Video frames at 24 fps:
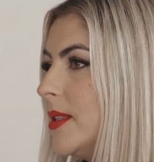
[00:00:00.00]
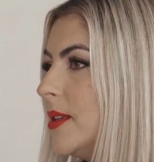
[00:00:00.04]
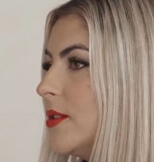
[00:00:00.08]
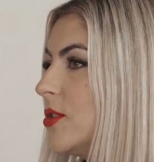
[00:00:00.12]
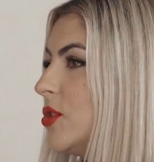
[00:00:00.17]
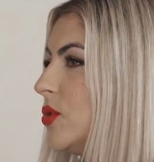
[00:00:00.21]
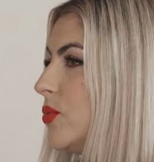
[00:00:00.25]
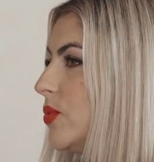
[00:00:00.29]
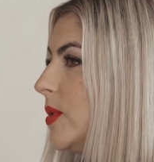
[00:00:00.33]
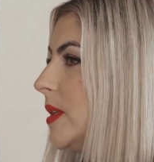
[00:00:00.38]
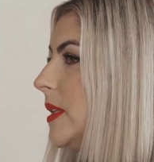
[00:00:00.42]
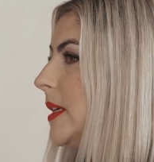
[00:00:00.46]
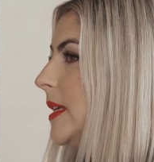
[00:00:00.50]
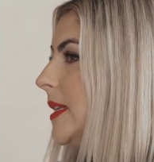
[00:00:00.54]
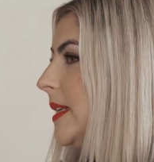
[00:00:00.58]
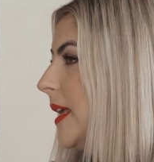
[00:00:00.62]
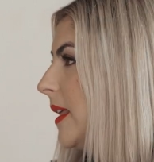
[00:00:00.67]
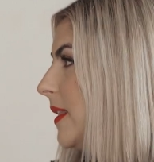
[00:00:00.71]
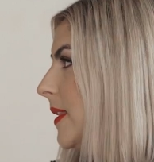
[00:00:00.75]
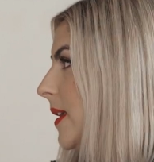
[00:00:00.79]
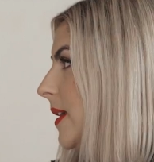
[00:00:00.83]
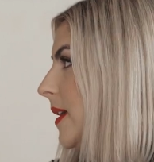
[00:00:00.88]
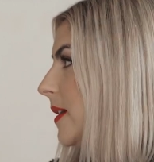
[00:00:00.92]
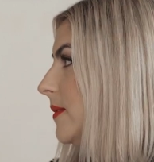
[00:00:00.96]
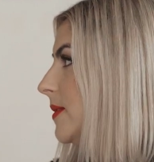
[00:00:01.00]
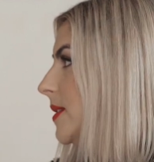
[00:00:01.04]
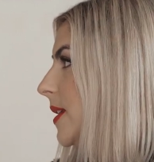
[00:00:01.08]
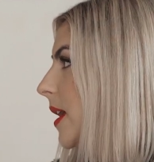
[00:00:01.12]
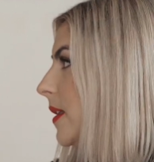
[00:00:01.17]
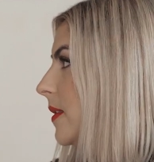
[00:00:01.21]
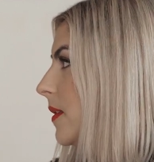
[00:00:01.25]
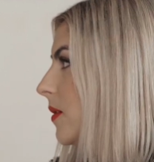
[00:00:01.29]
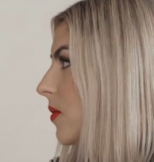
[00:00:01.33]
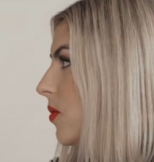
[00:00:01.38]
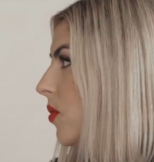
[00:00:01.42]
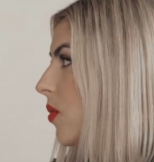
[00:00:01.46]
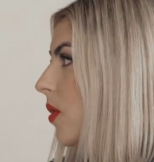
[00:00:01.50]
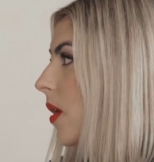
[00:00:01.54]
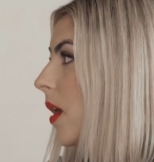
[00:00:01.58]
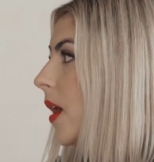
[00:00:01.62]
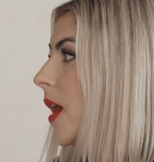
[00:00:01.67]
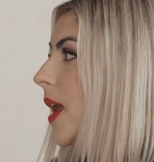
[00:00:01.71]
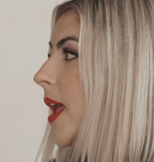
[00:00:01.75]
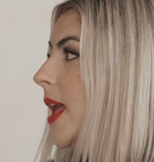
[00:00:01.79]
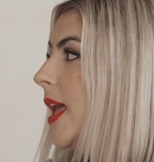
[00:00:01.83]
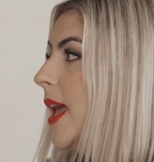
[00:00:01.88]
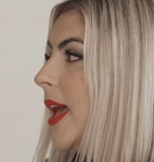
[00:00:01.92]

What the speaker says: There's really nothing outside the core.